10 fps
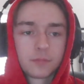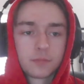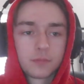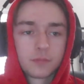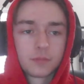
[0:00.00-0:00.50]

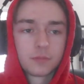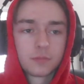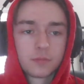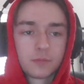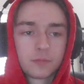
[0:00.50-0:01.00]

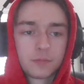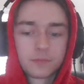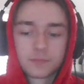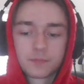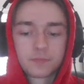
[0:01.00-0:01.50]

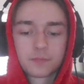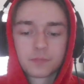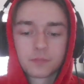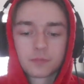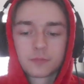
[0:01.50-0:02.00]

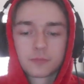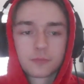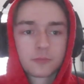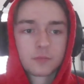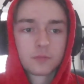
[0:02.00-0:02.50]

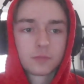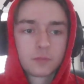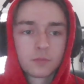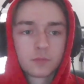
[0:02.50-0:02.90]
[no speech]